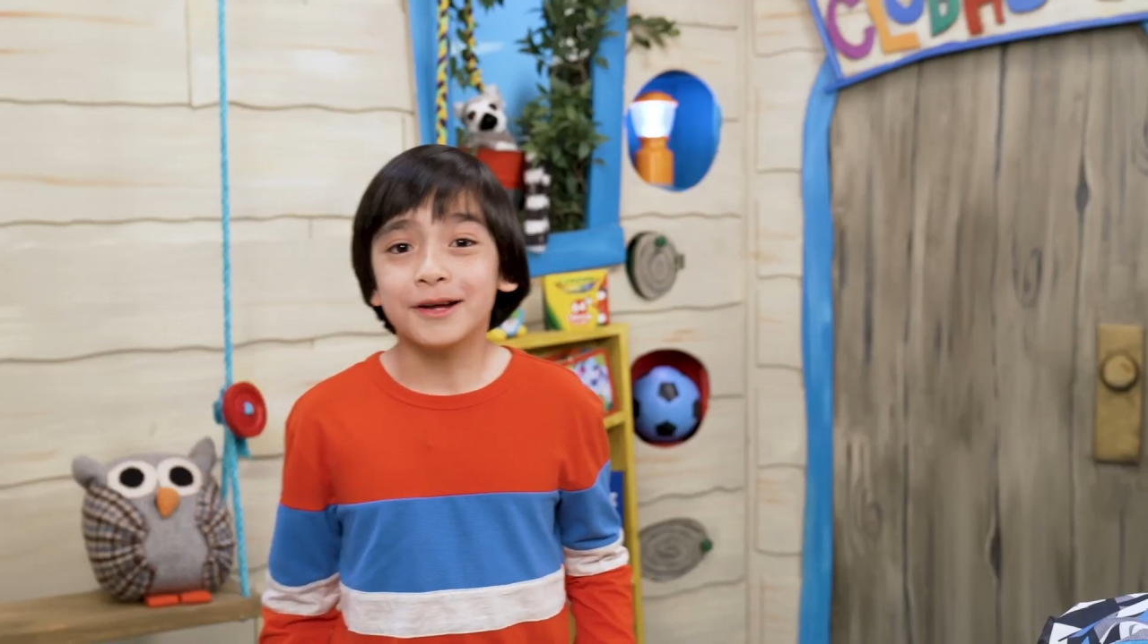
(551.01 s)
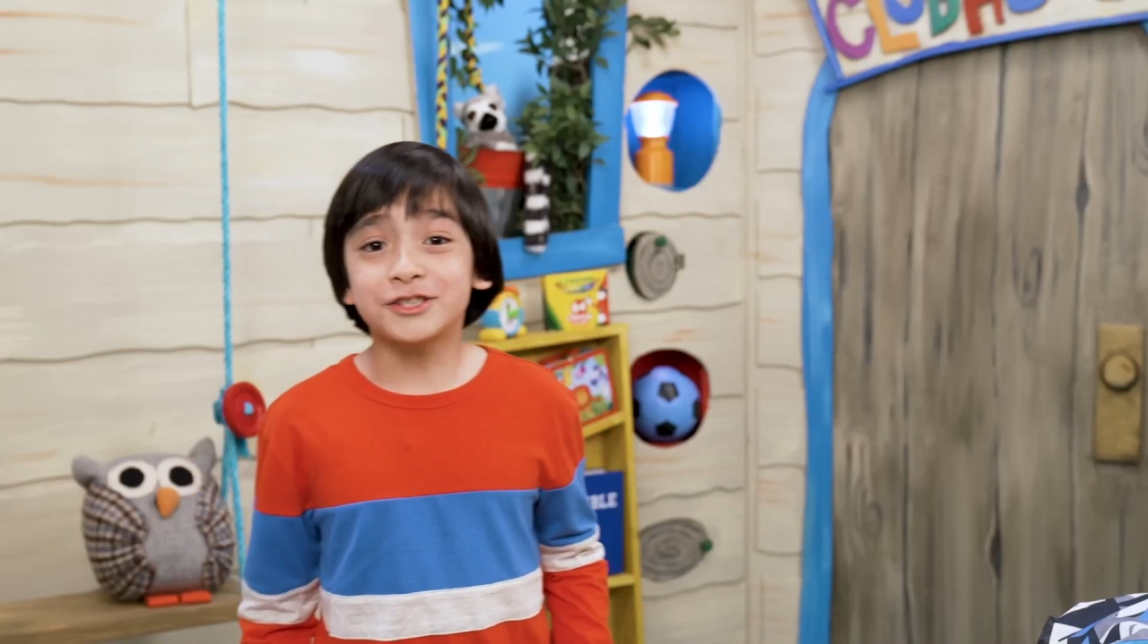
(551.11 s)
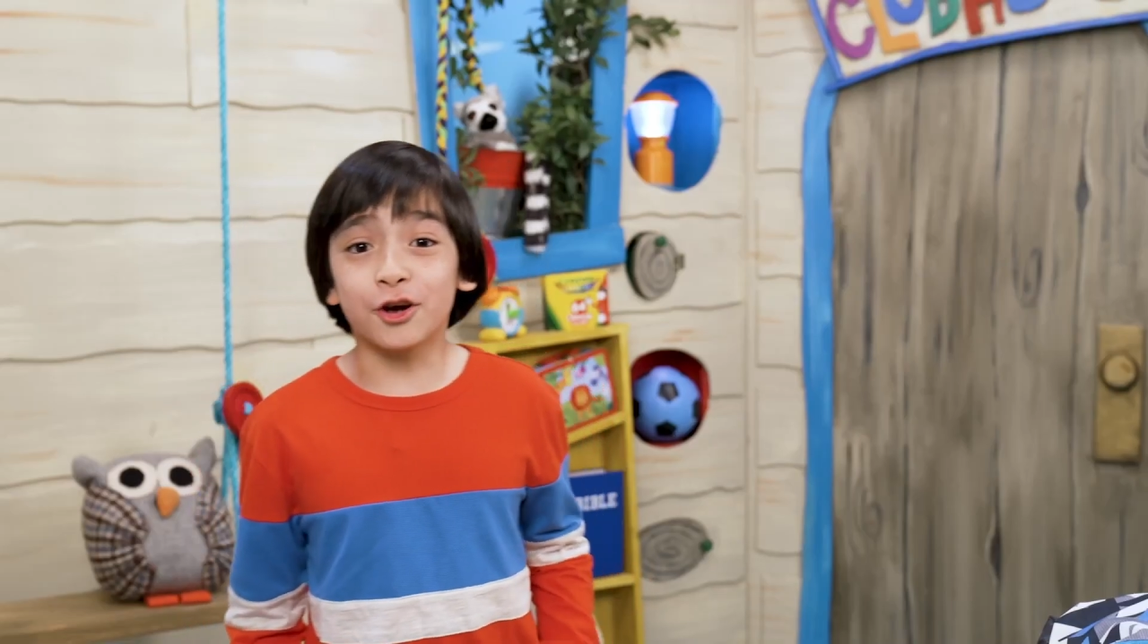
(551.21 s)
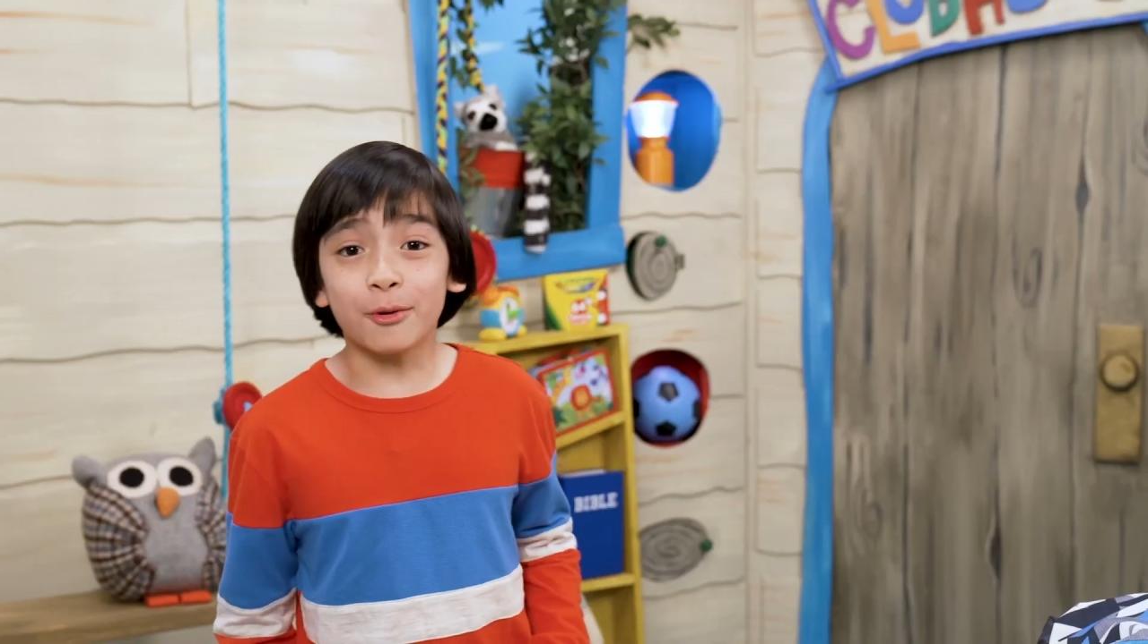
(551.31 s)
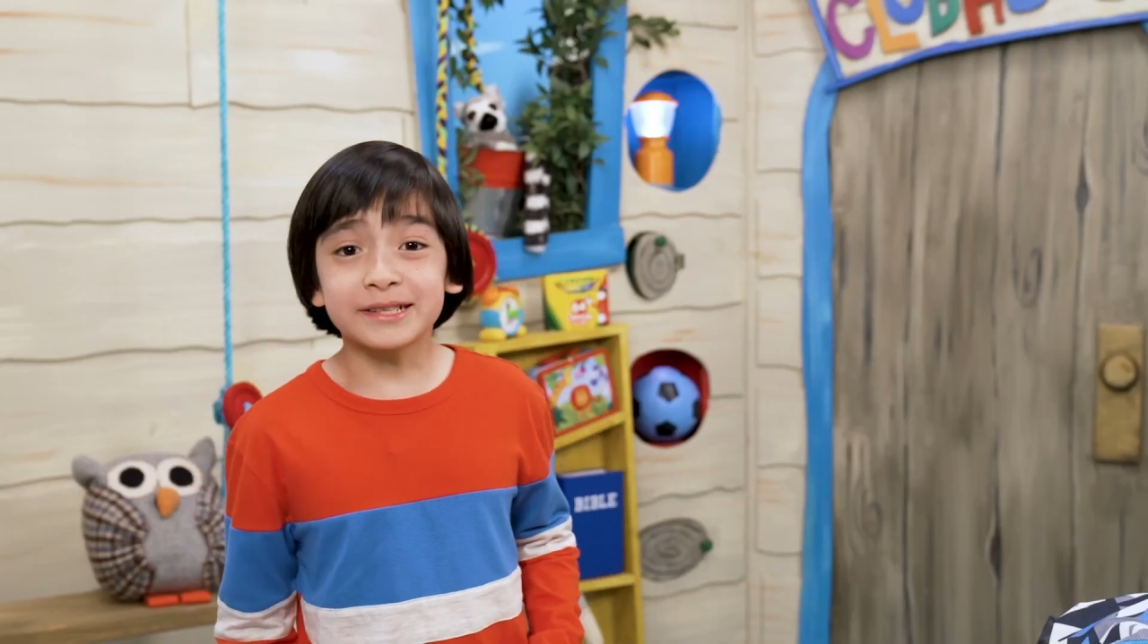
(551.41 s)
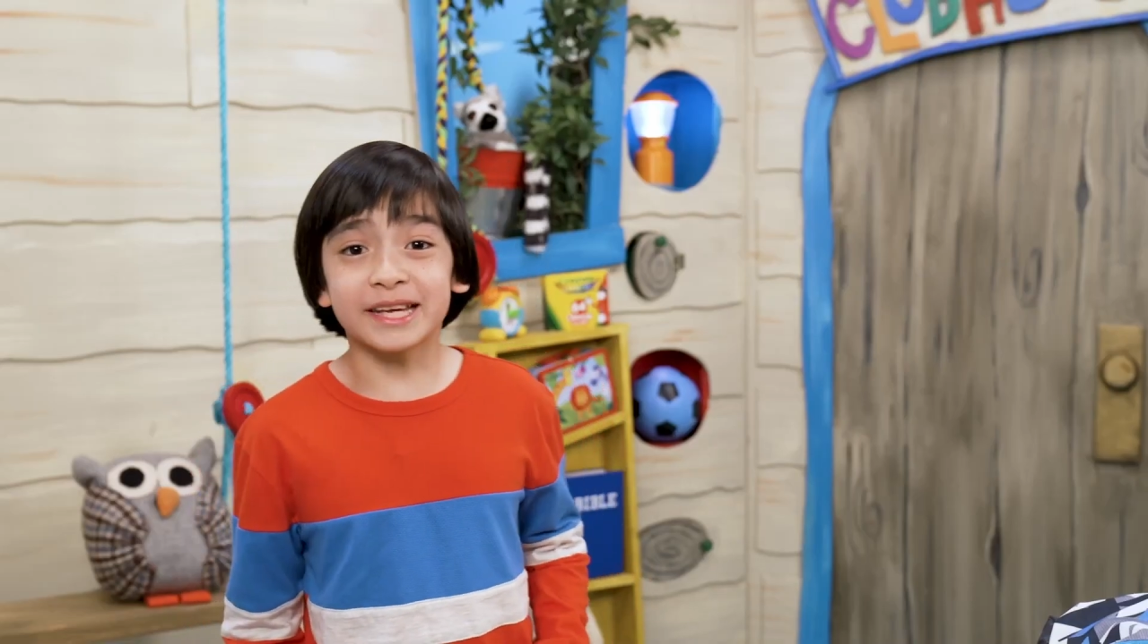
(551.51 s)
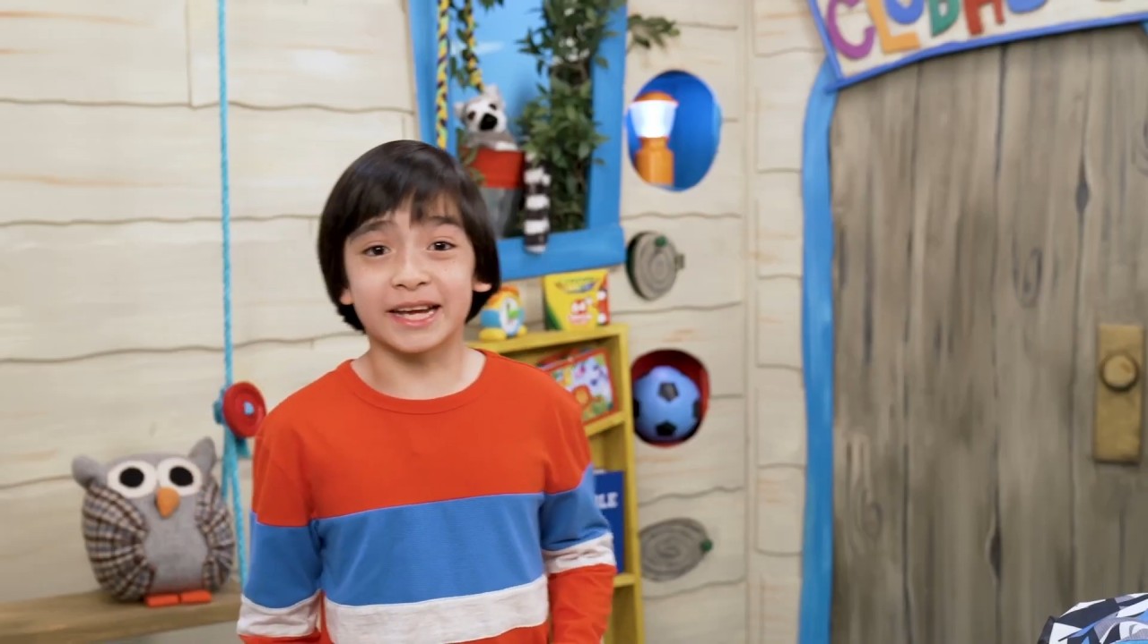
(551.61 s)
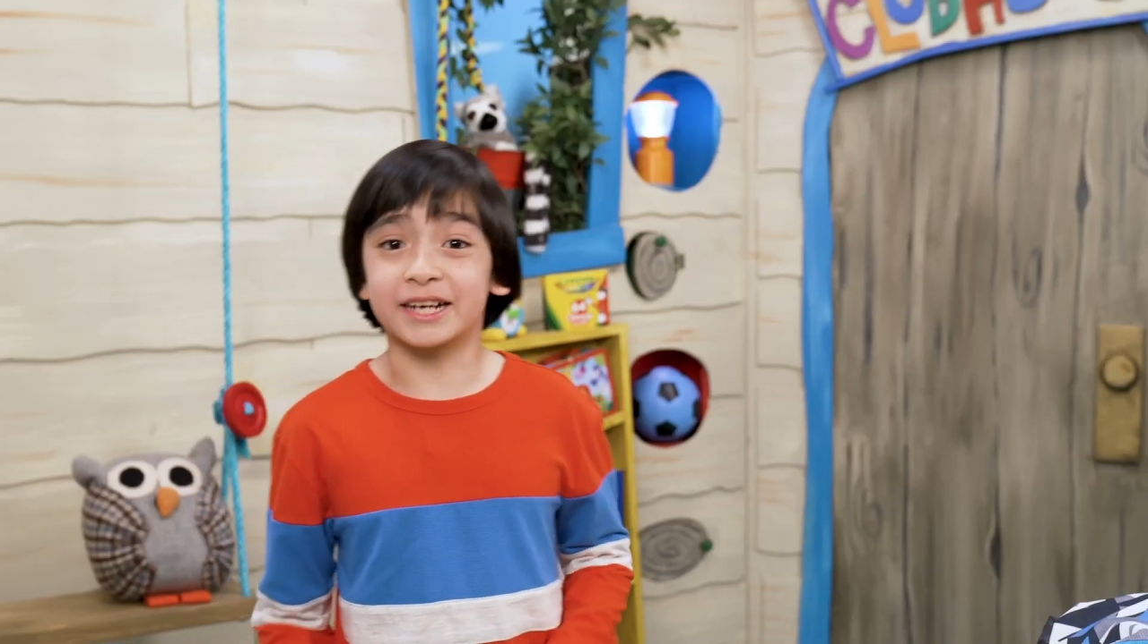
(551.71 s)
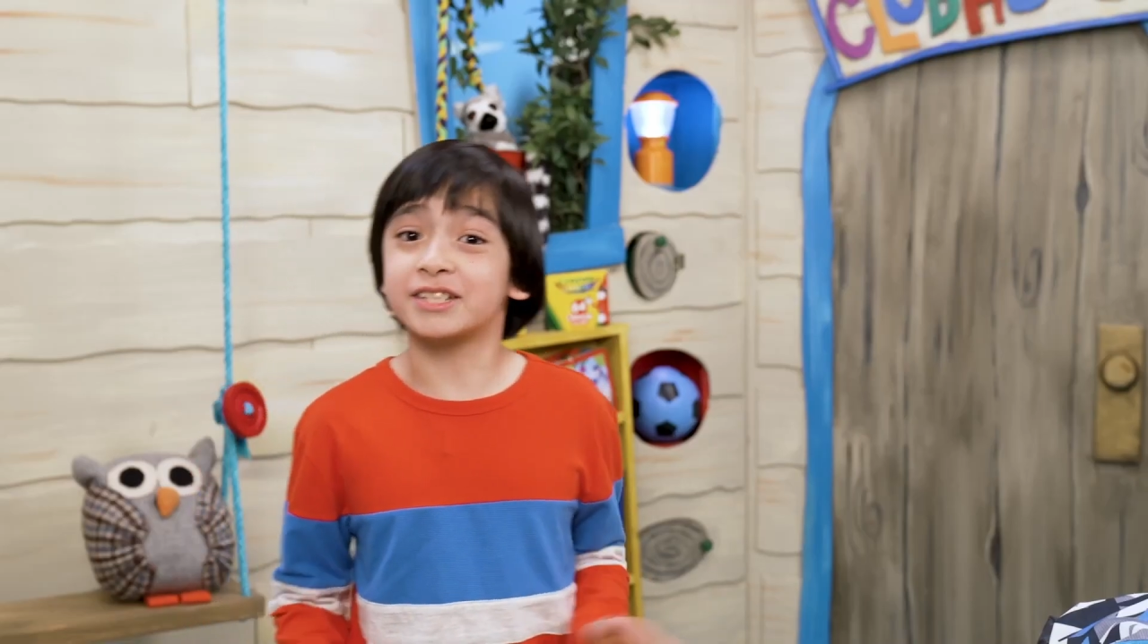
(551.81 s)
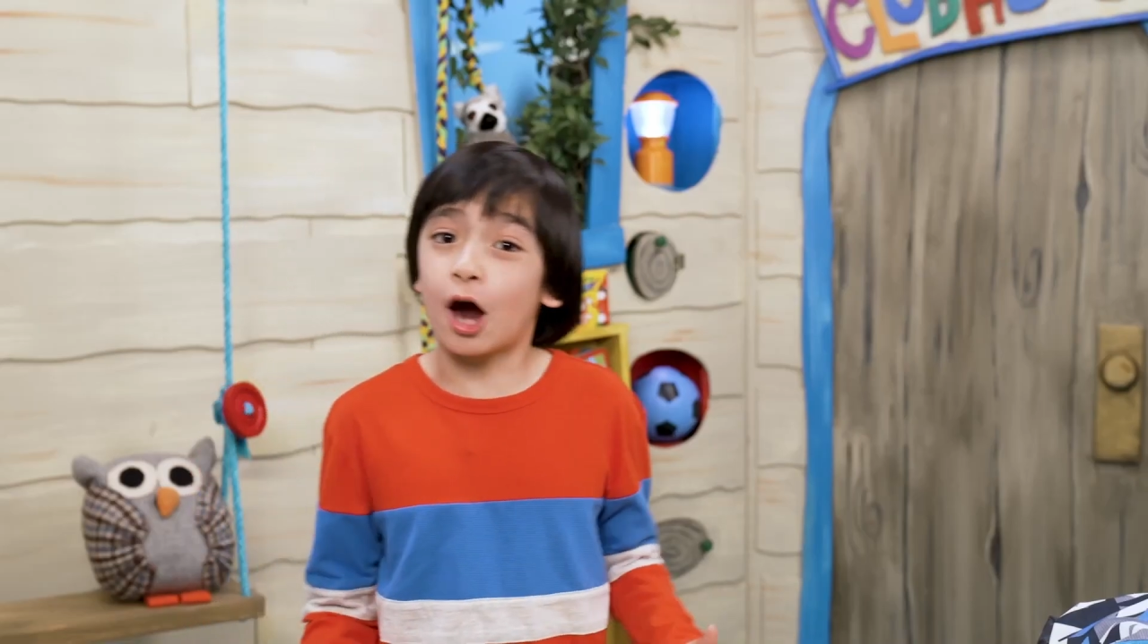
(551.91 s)
Jonah
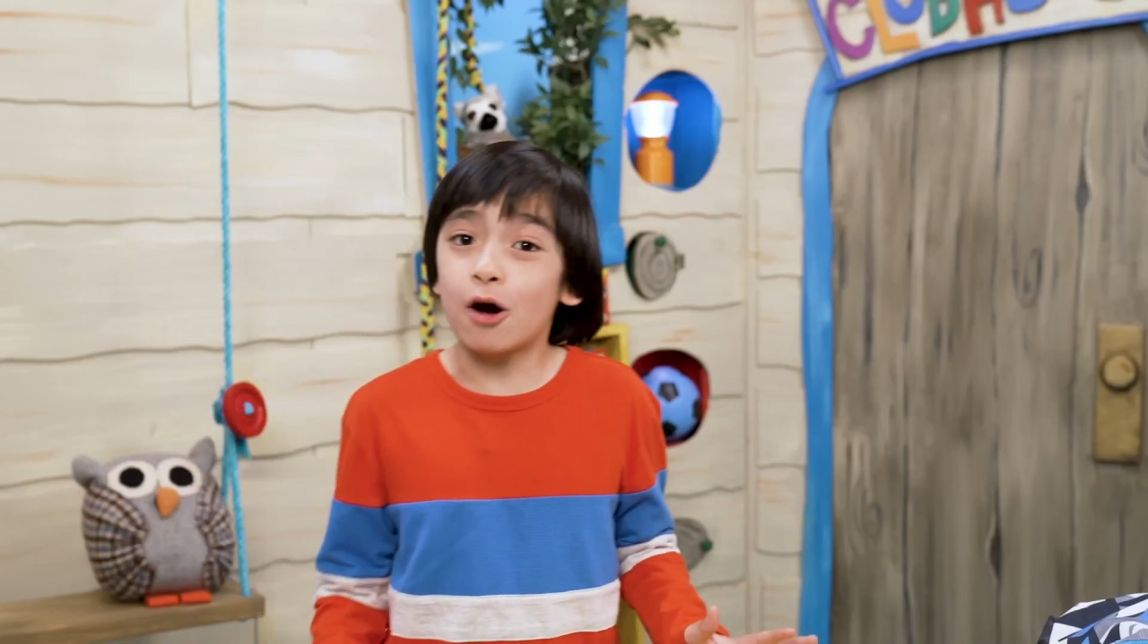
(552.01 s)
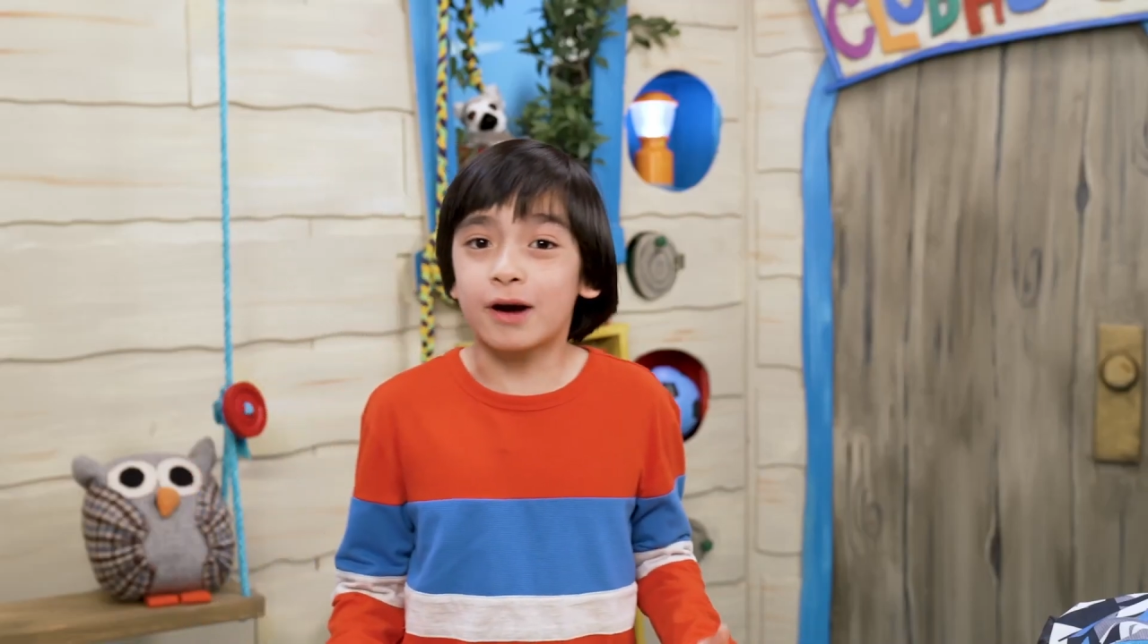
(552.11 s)
didn't go